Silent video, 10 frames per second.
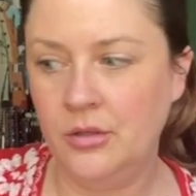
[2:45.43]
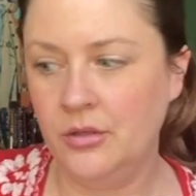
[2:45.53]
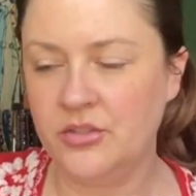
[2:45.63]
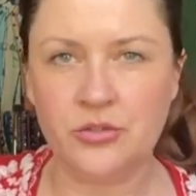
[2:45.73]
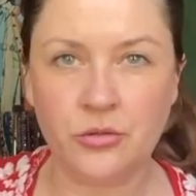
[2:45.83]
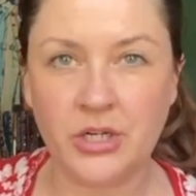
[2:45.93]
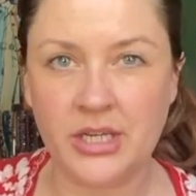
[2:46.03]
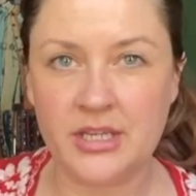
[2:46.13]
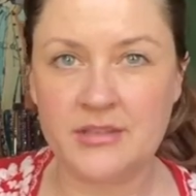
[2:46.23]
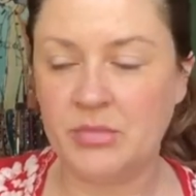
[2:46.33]

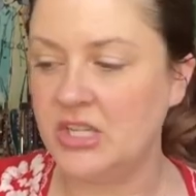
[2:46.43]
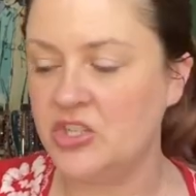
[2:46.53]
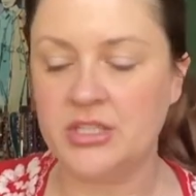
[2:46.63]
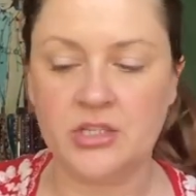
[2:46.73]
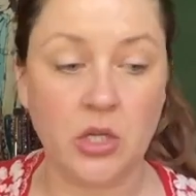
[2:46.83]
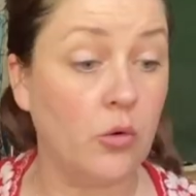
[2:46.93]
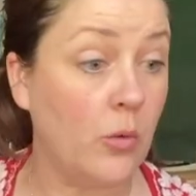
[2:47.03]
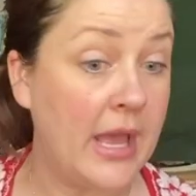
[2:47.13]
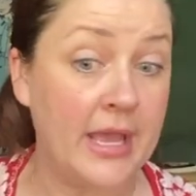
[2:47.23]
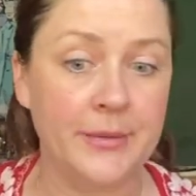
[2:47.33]
stories, but it just doesn't go
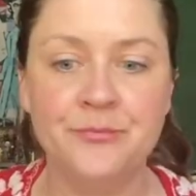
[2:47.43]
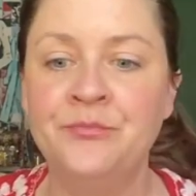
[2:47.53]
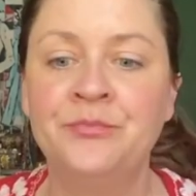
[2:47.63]
away.